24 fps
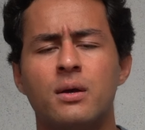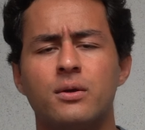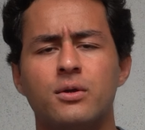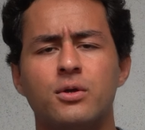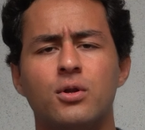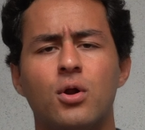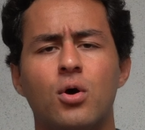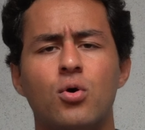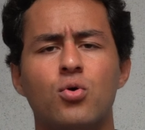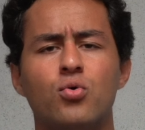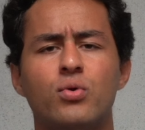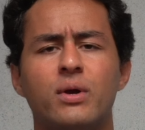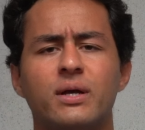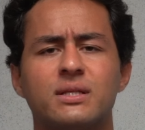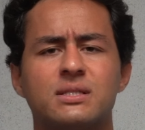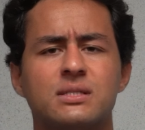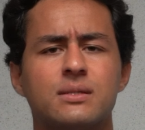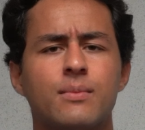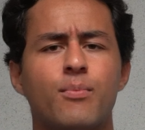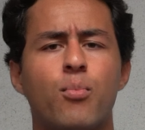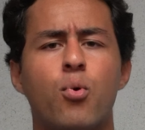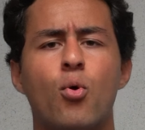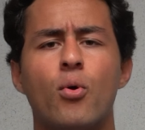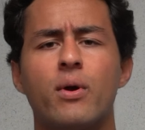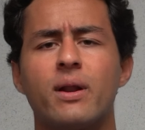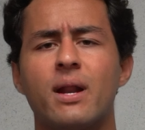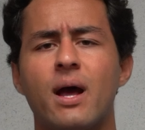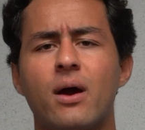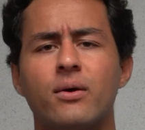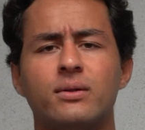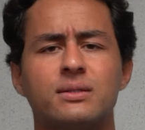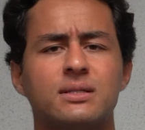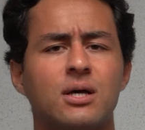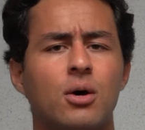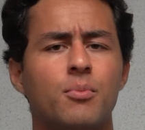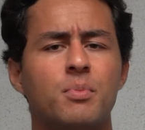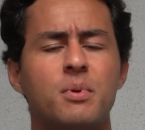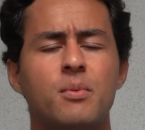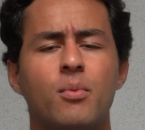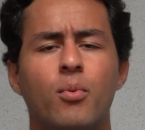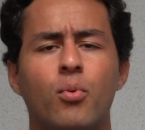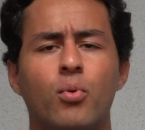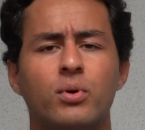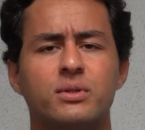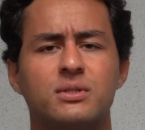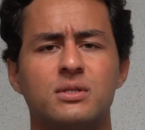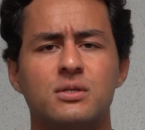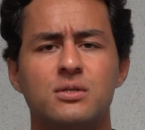You know who gets to point out and tell people
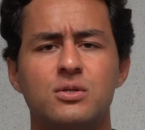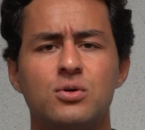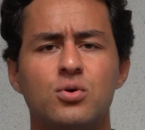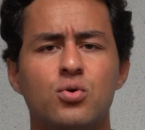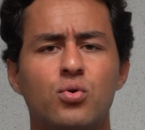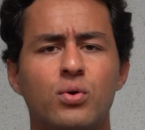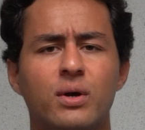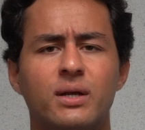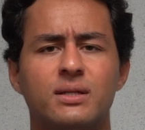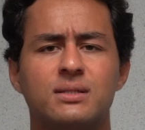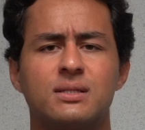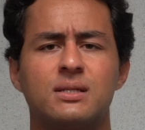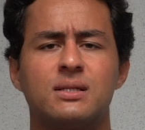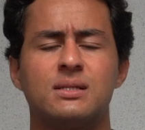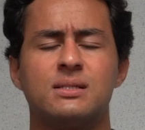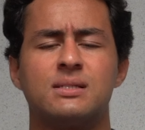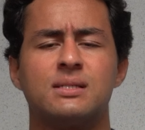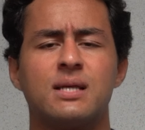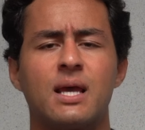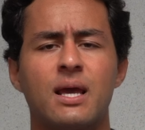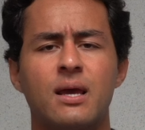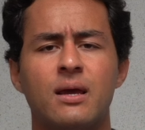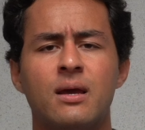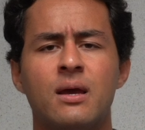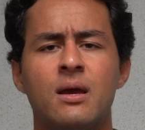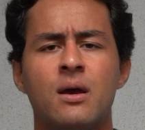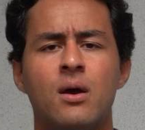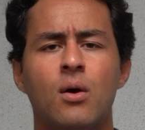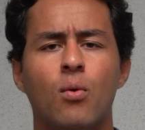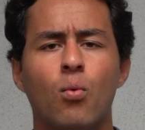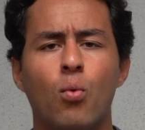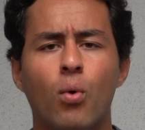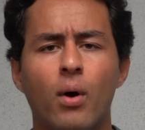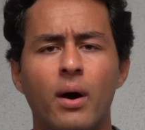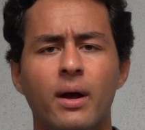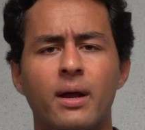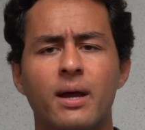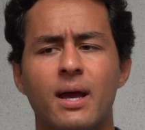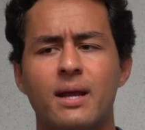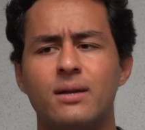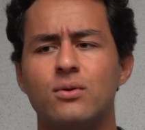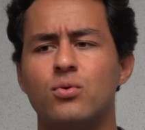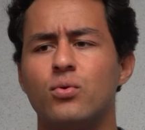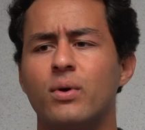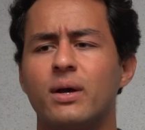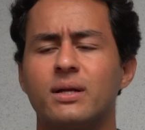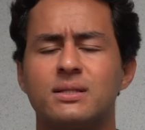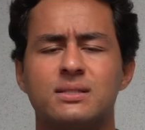what to do, who gets to say what, and
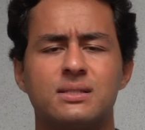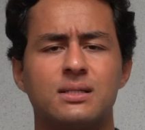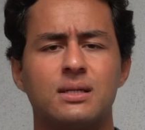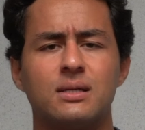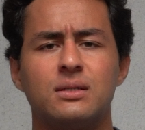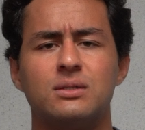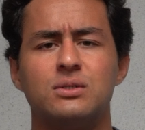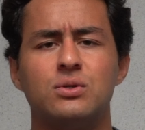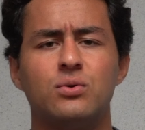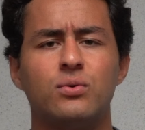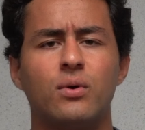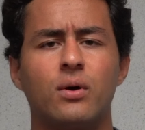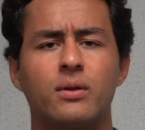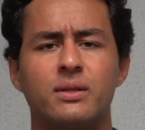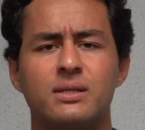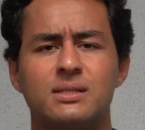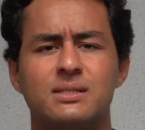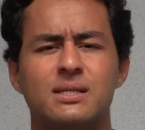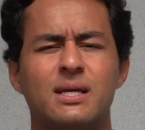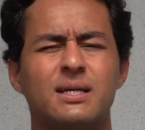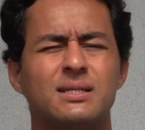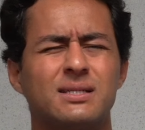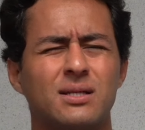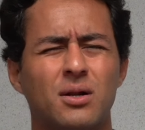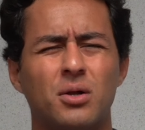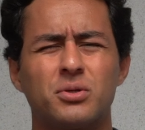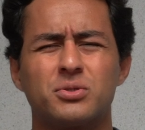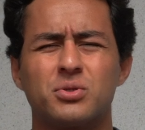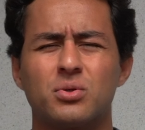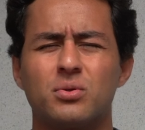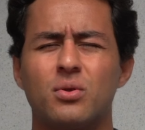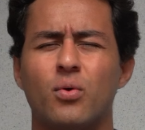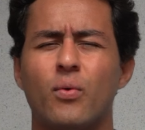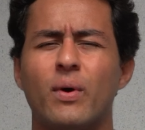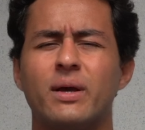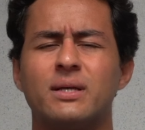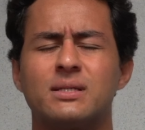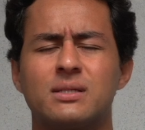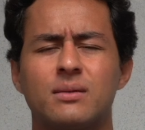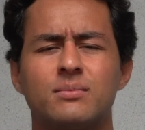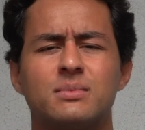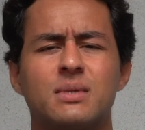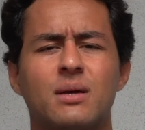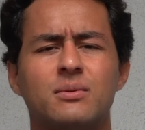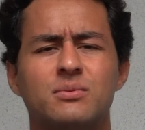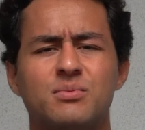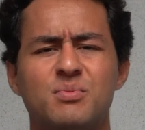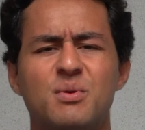who gets to do all these things, and also the way
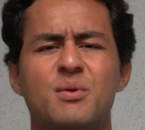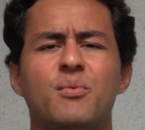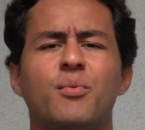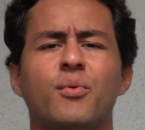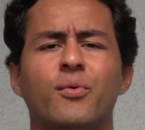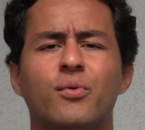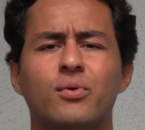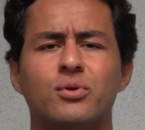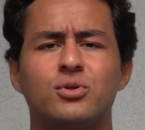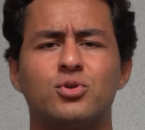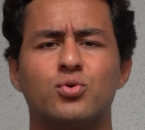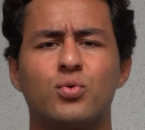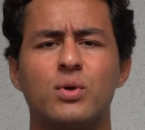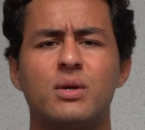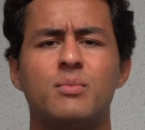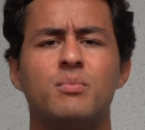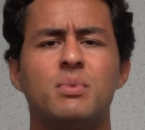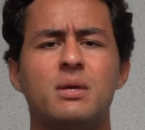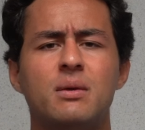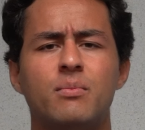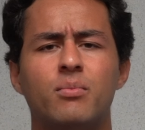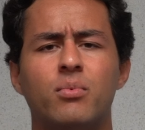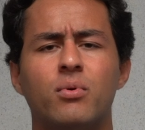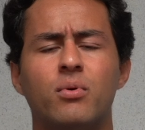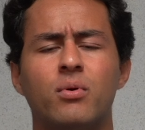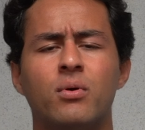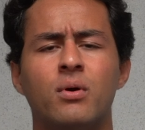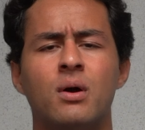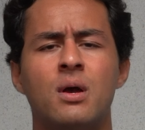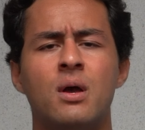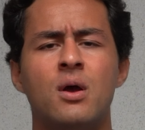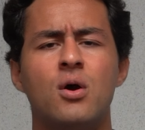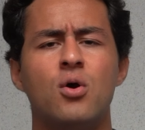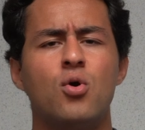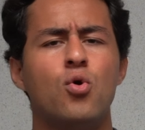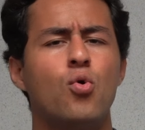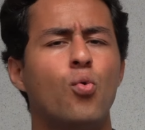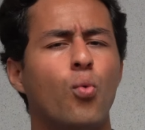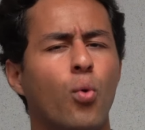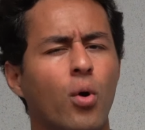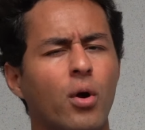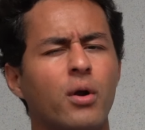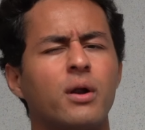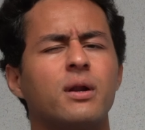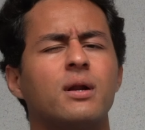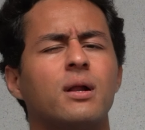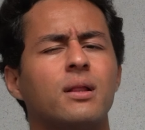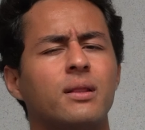sometimes people would treat people who
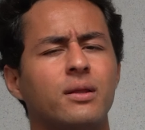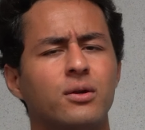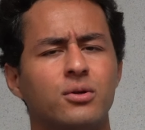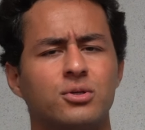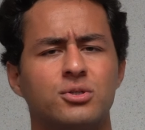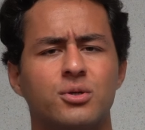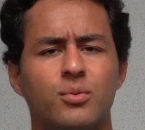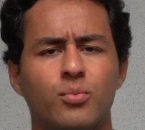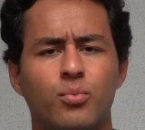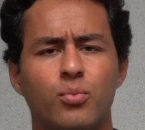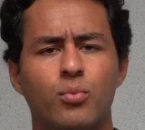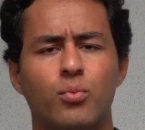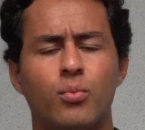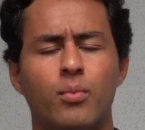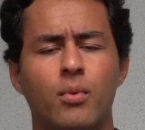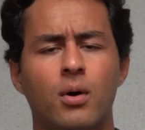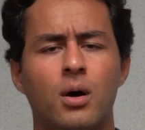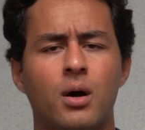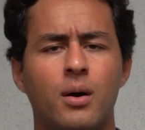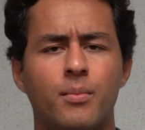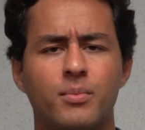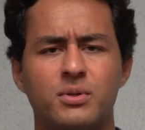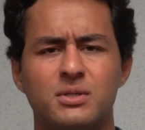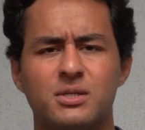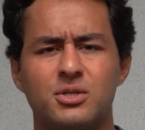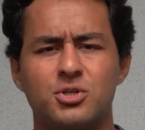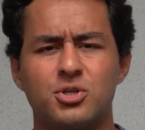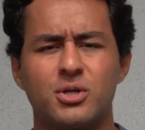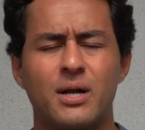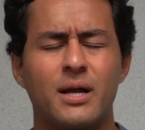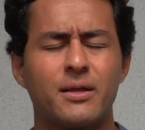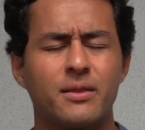weren't in a leadership uh, position.